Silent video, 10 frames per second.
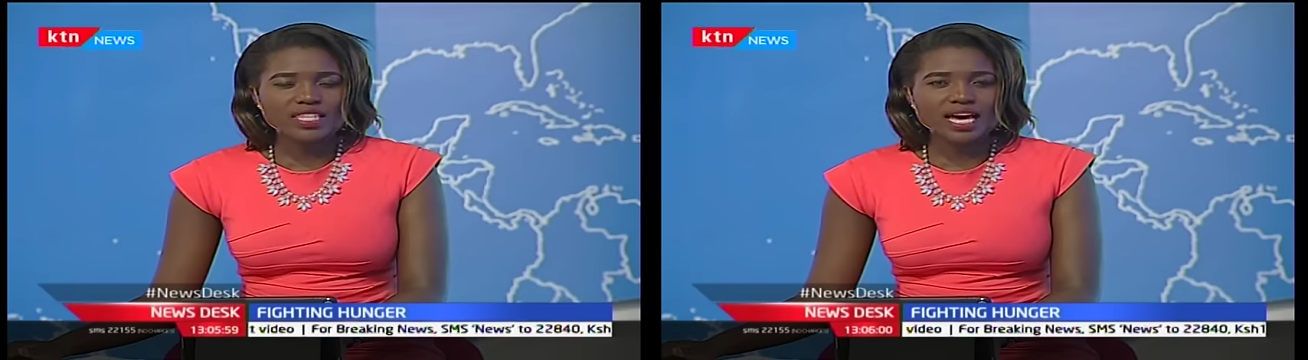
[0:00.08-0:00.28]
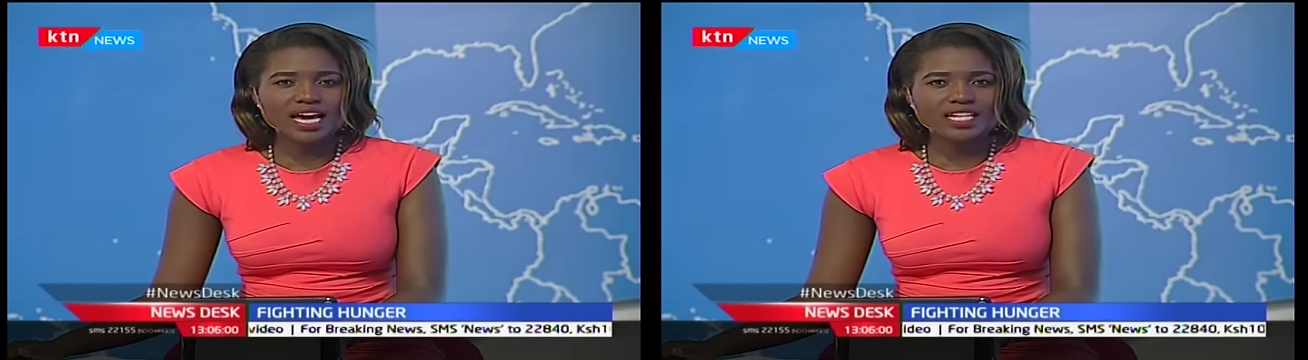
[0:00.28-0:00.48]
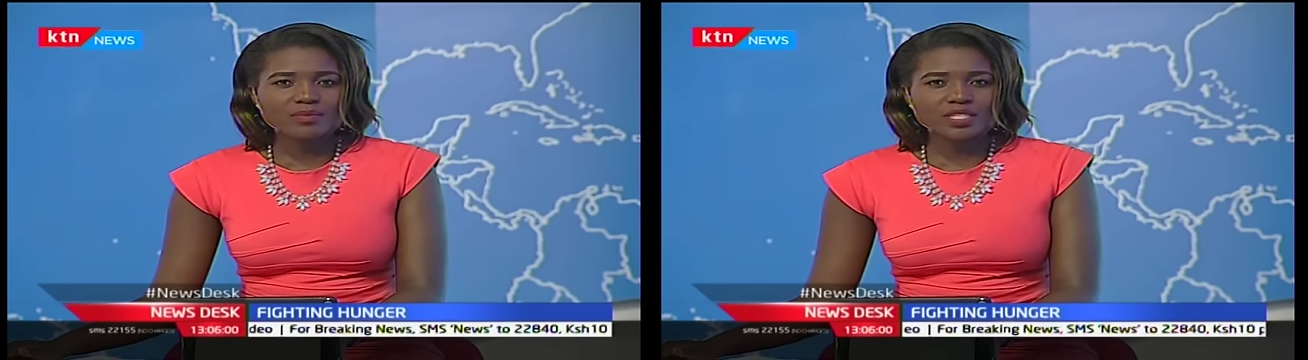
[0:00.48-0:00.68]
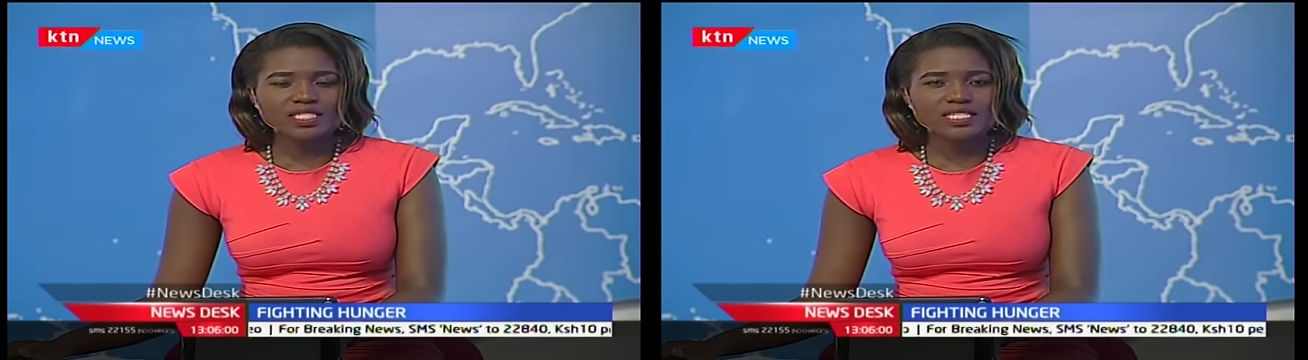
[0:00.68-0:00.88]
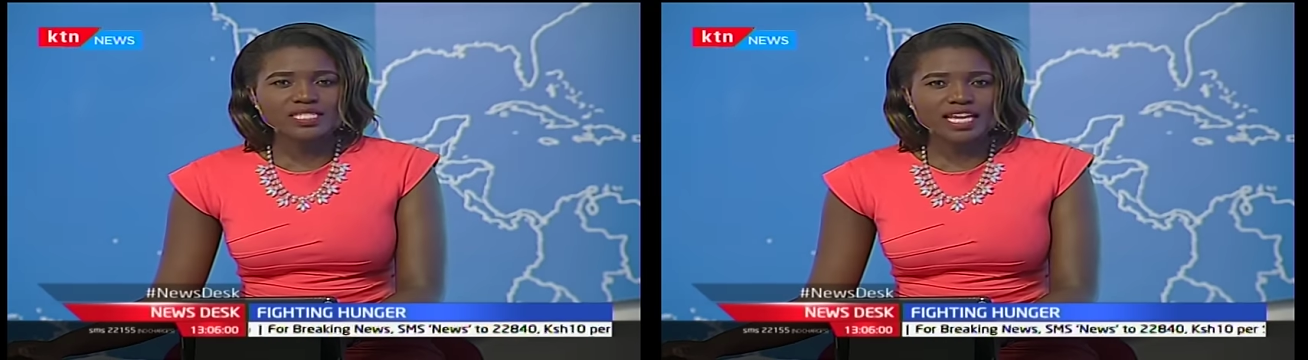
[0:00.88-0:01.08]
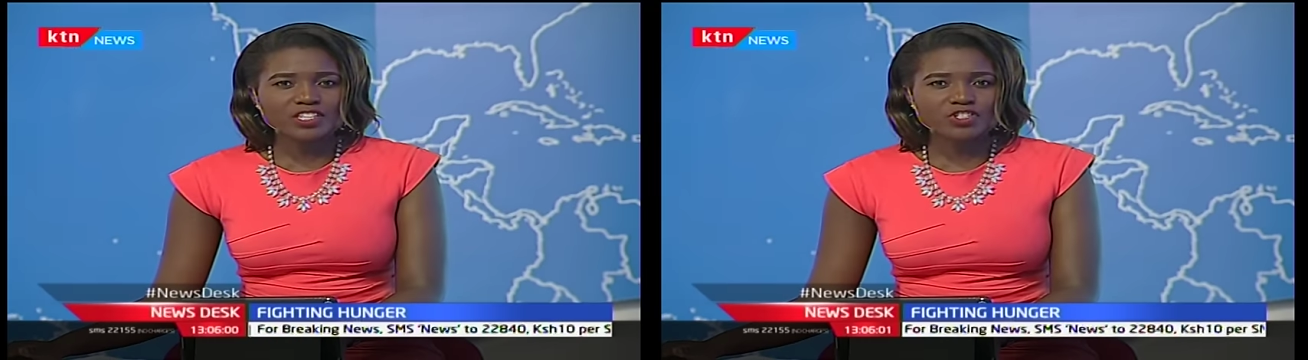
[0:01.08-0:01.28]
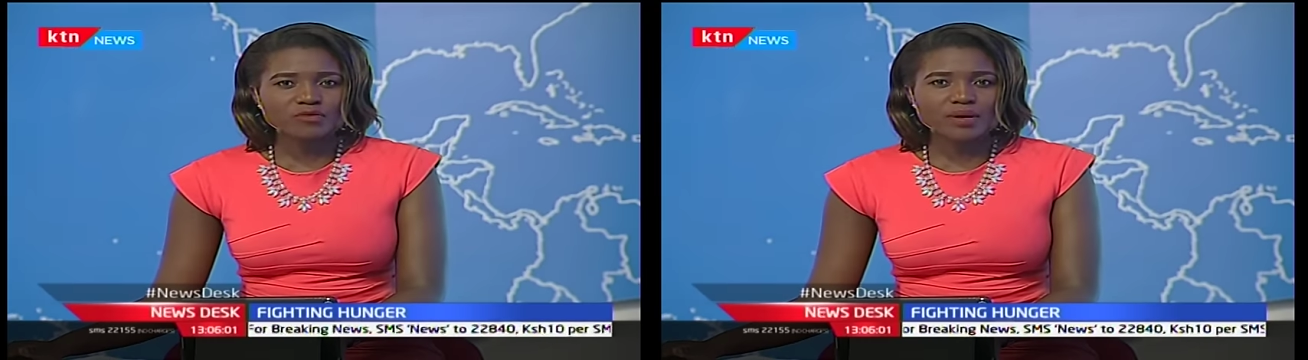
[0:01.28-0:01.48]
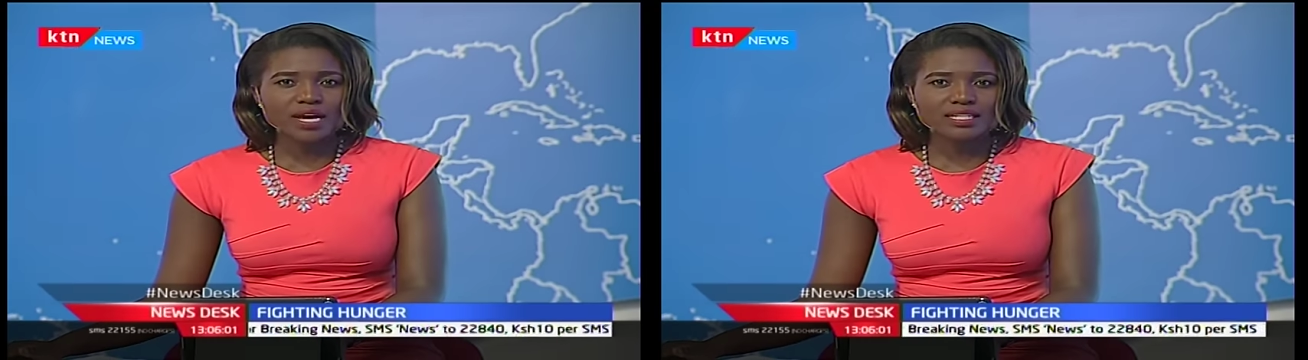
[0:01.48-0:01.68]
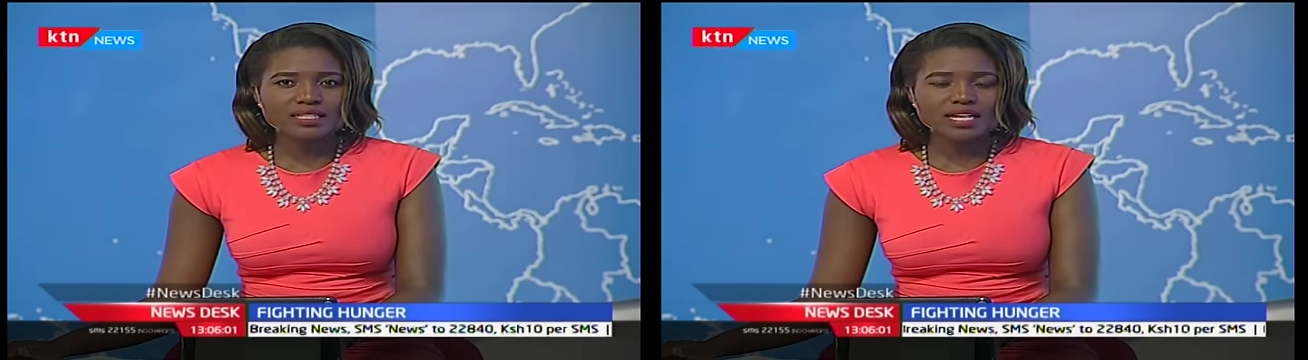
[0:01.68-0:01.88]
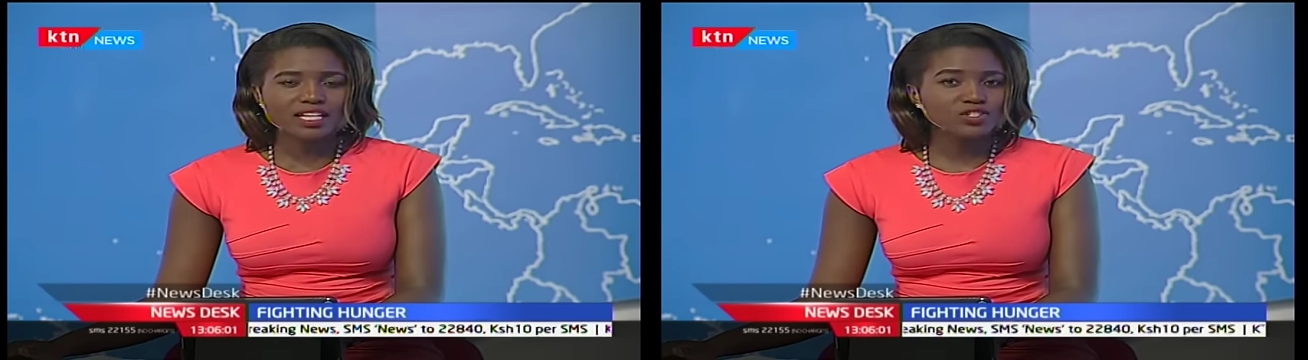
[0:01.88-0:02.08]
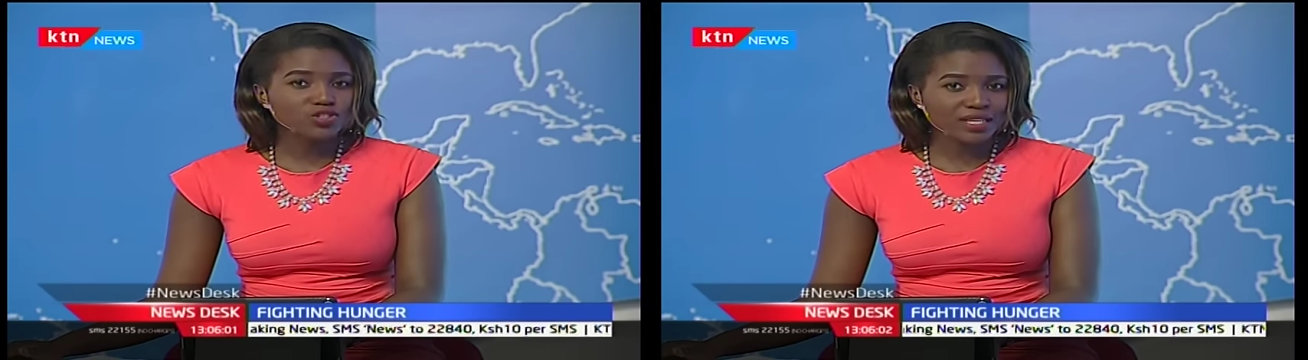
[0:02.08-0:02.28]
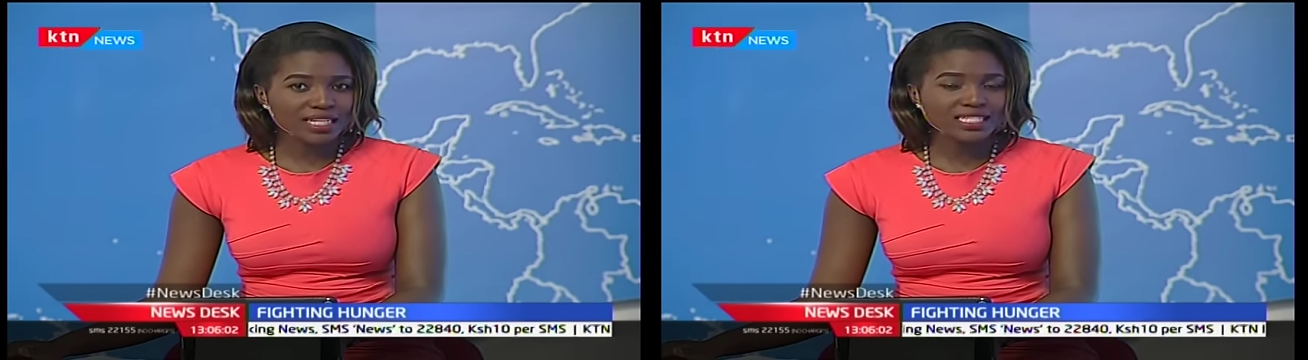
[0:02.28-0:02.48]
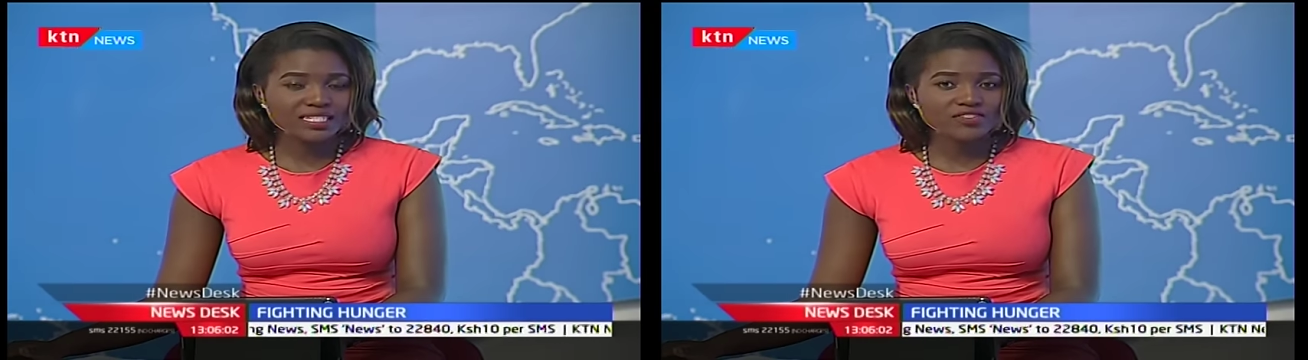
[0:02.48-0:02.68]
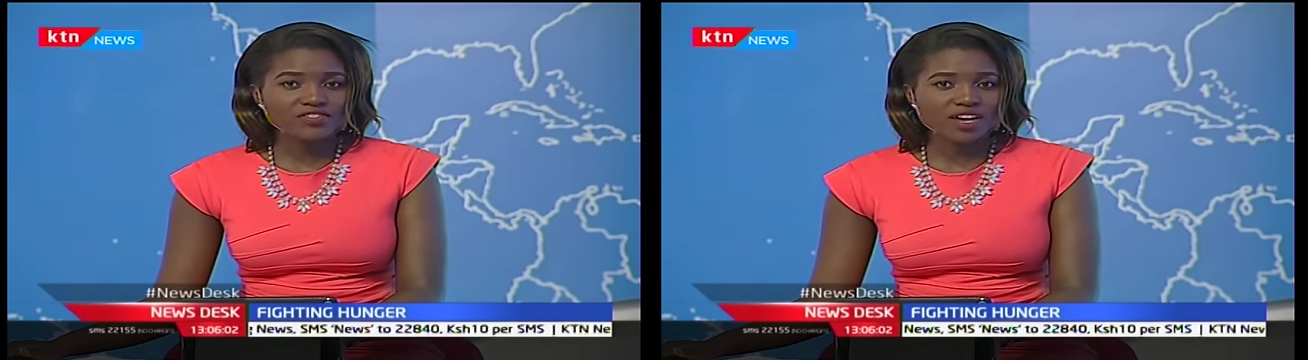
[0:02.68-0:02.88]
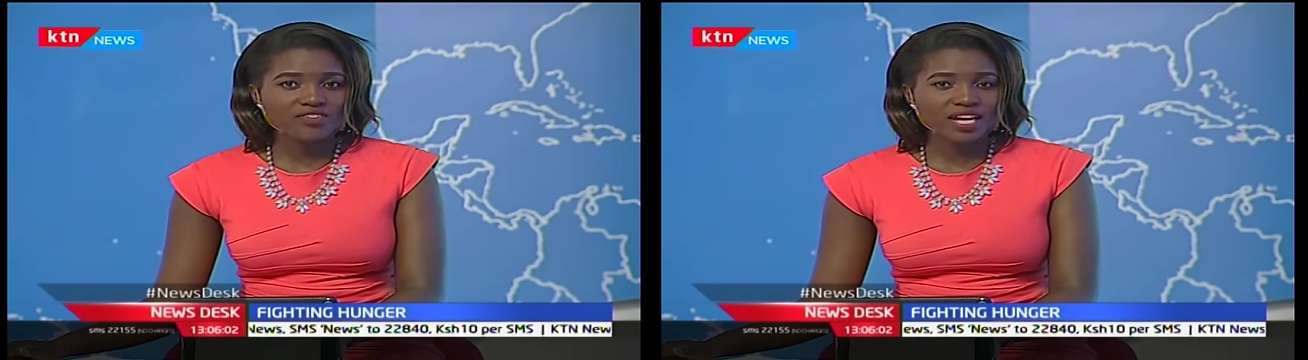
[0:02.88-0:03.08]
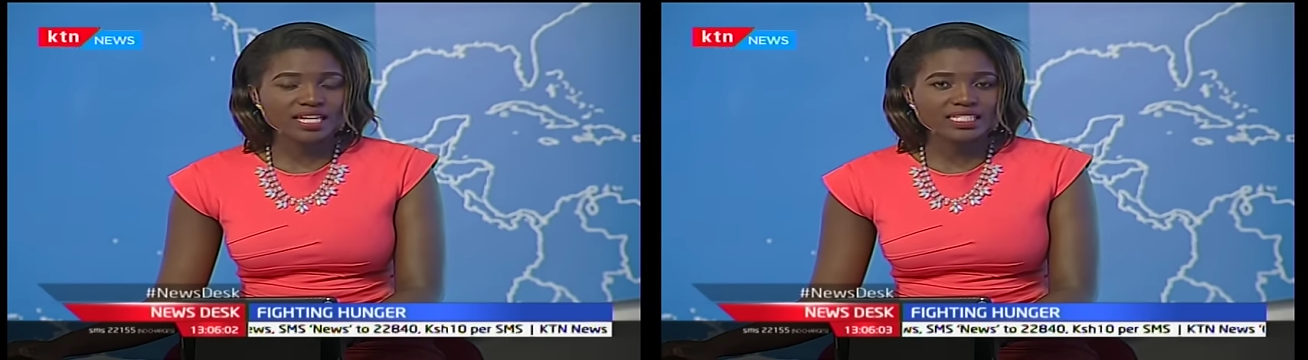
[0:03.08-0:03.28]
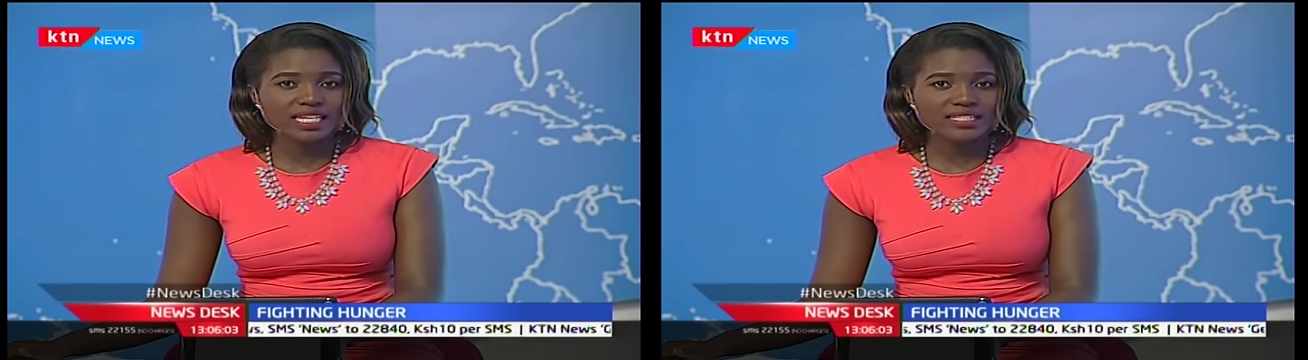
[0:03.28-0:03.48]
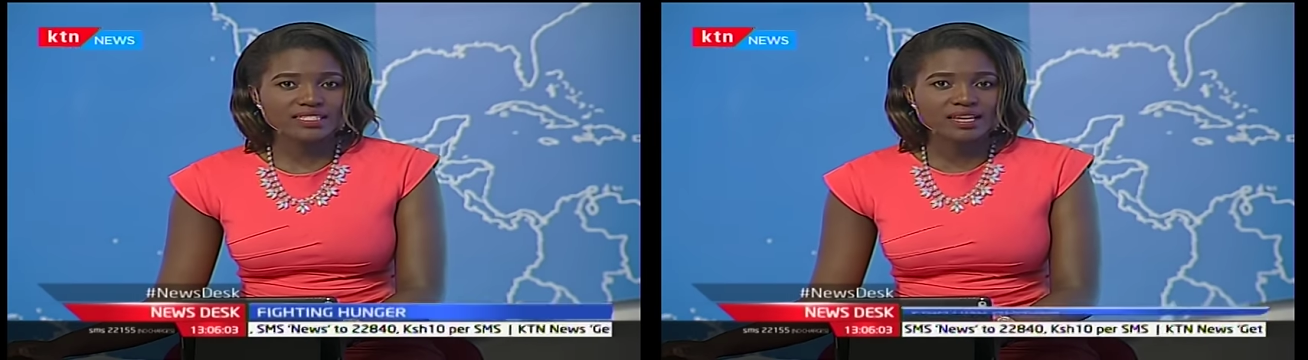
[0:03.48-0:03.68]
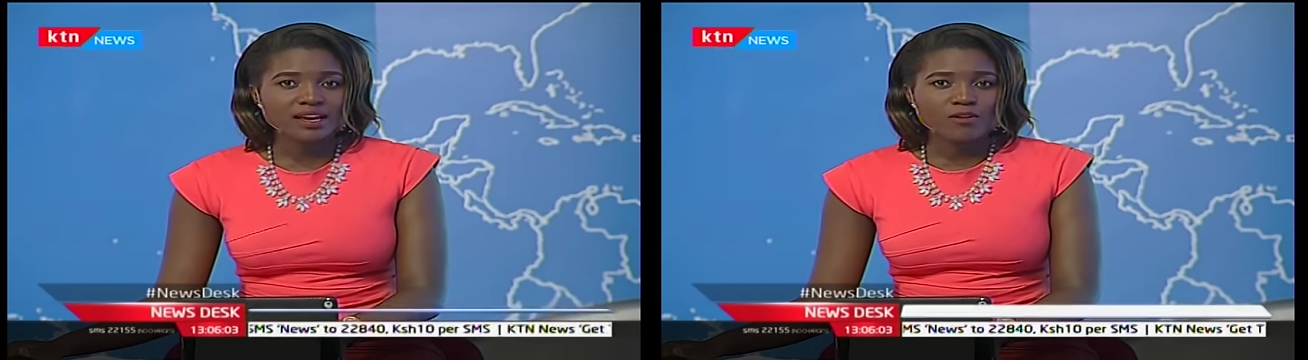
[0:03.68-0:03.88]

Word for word: IEBC selection panel has shortlisted five candidates